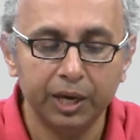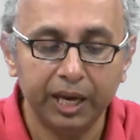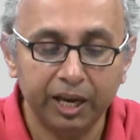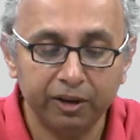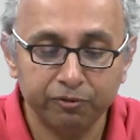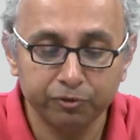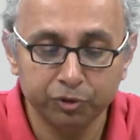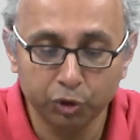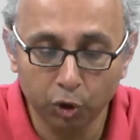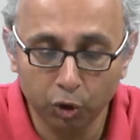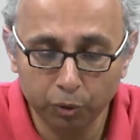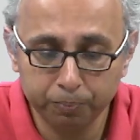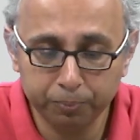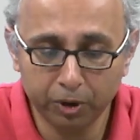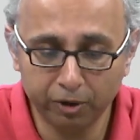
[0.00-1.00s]
If
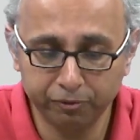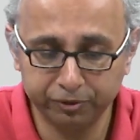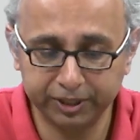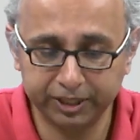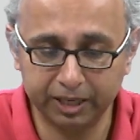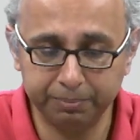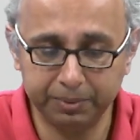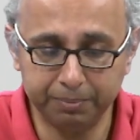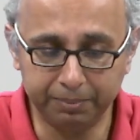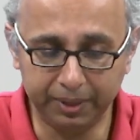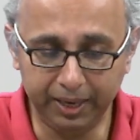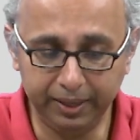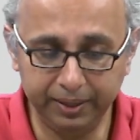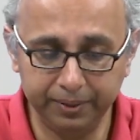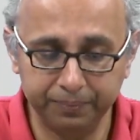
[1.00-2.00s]
no profit can be
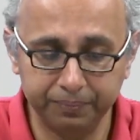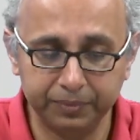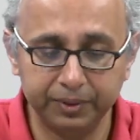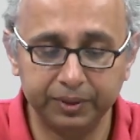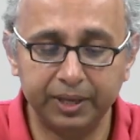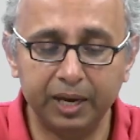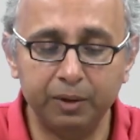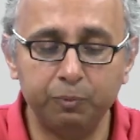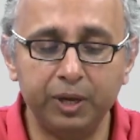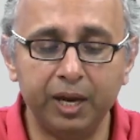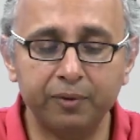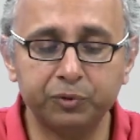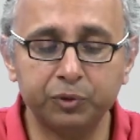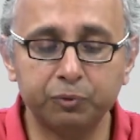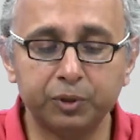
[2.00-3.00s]
made, then we
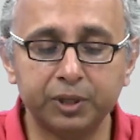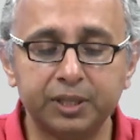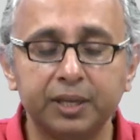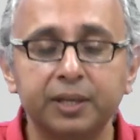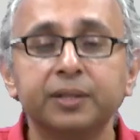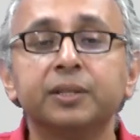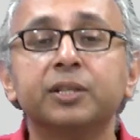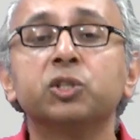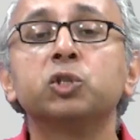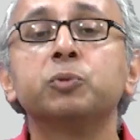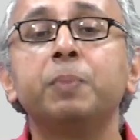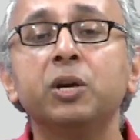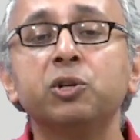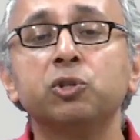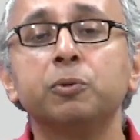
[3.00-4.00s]
have to return the
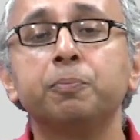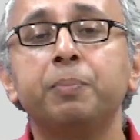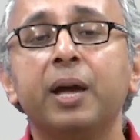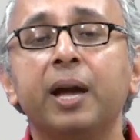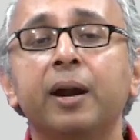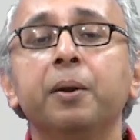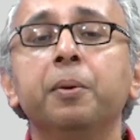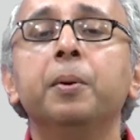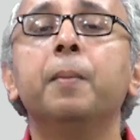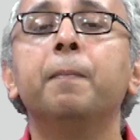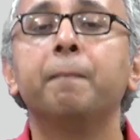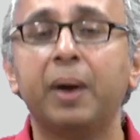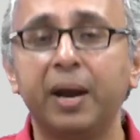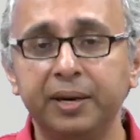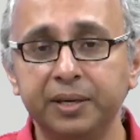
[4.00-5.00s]
special pair
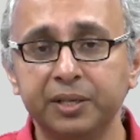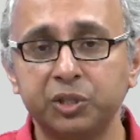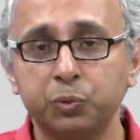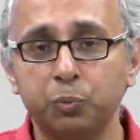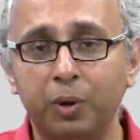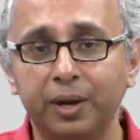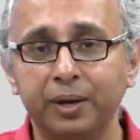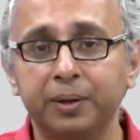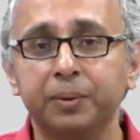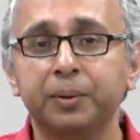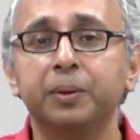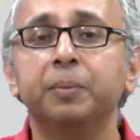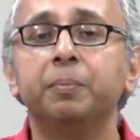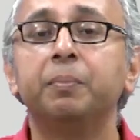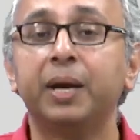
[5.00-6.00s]
minus 1
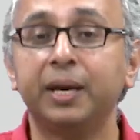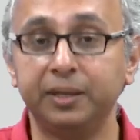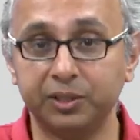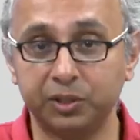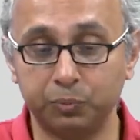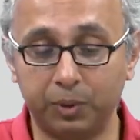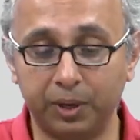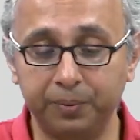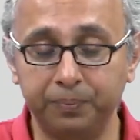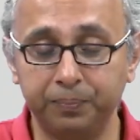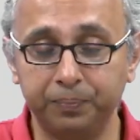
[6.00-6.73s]
minus 1.